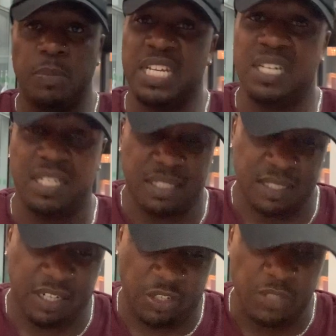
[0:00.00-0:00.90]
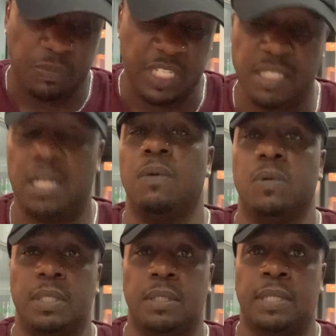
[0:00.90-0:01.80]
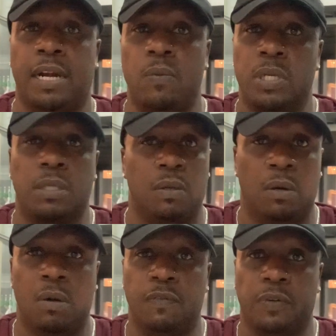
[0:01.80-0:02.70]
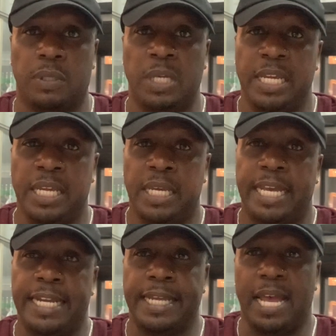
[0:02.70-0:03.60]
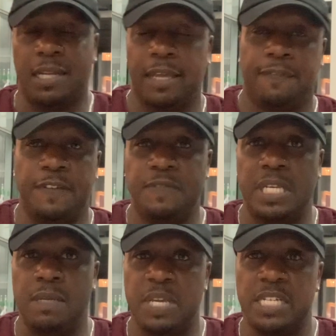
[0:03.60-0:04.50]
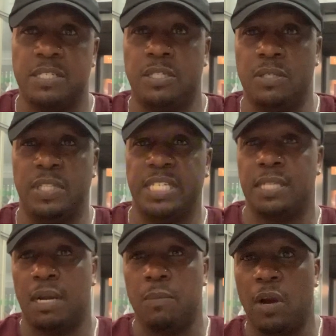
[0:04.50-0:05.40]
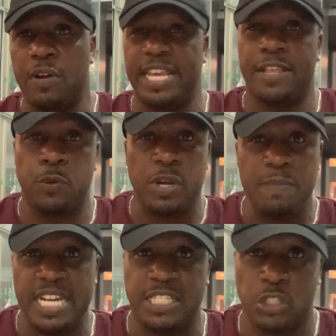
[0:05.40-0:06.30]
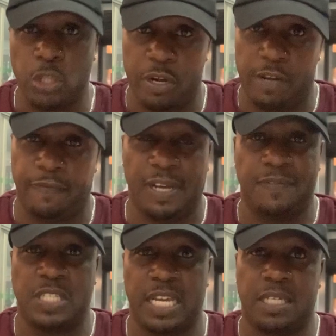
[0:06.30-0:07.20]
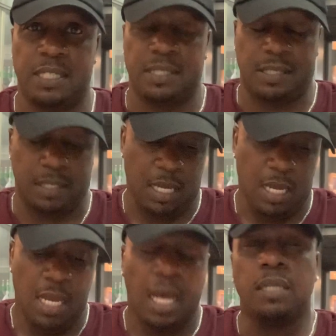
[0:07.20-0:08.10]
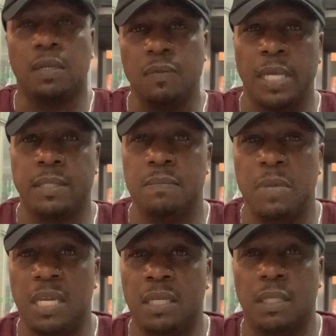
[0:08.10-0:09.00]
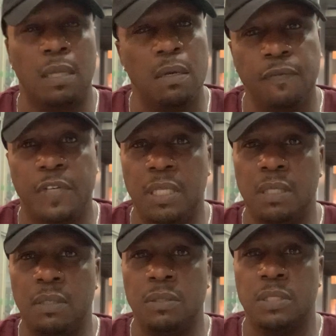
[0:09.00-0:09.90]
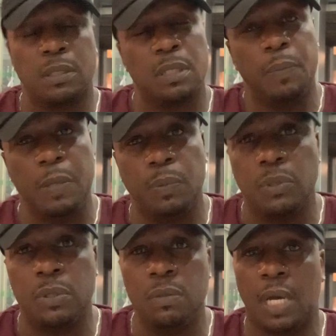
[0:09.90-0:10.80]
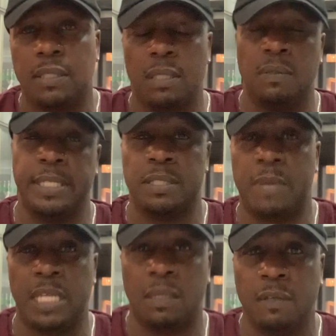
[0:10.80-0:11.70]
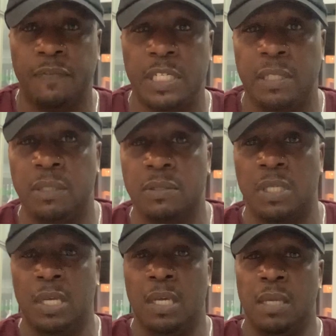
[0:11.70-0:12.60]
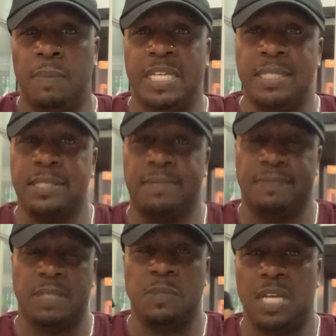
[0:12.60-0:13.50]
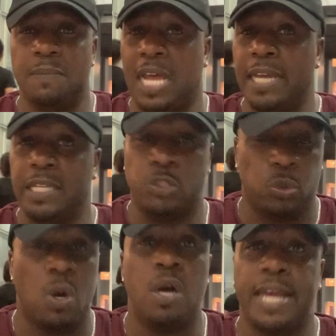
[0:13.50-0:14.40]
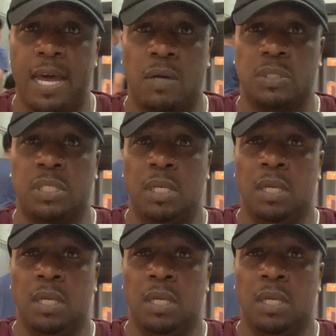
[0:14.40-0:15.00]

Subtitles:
because there's some things that I want to go over, and I got like 15 minutes to do this, and I'm already at 3 minutes and 35 seconds. I don't like to make long videos. Some people do. I don't like to make long videos because sometimes I get drawn out